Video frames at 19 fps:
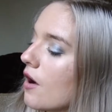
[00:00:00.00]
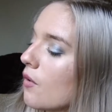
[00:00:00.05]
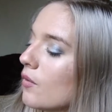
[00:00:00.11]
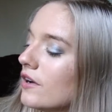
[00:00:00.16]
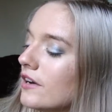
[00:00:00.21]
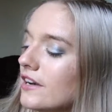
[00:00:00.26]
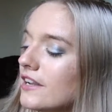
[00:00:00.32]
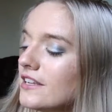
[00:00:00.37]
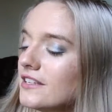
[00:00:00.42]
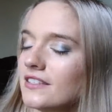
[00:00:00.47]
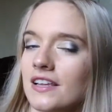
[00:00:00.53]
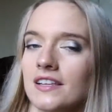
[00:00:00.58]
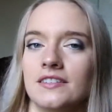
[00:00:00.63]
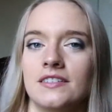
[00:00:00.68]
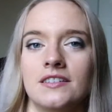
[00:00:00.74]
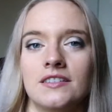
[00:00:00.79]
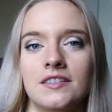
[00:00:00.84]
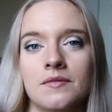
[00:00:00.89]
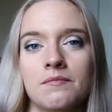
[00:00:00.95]
what it is
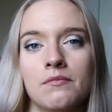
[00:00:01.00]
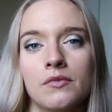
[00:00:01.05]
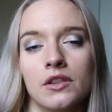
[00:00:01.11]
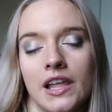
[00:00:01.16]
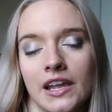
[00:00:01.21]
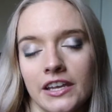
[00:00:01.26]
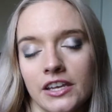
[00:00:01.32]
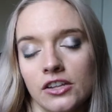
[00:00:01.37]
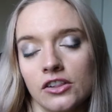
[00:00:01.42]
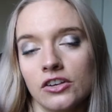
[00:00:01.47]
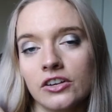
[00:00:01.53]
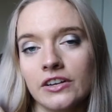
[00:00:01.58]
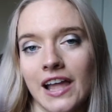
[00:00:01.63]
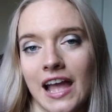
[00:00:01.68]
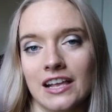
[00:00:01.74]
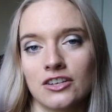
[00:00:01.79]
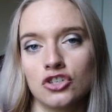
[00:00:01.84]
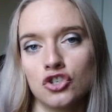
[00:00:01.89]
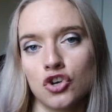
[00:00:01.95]
it's a molecular
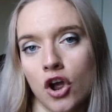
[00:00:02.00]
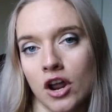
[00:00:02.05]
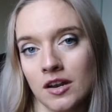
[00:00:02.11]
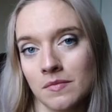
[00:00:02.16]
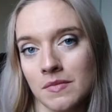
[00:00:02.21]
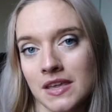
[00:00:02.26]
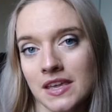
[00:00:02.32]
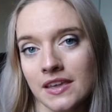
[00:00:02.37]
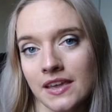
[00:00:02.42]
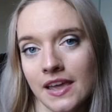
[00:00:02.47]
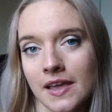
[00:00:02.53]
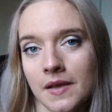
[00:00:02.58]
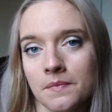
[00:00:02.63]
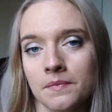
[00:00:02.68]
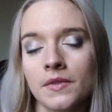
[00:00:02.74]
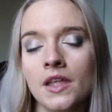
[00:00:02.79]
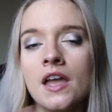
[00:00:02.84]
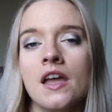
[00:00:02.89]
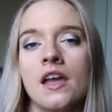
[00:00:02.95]
gastronomy kit.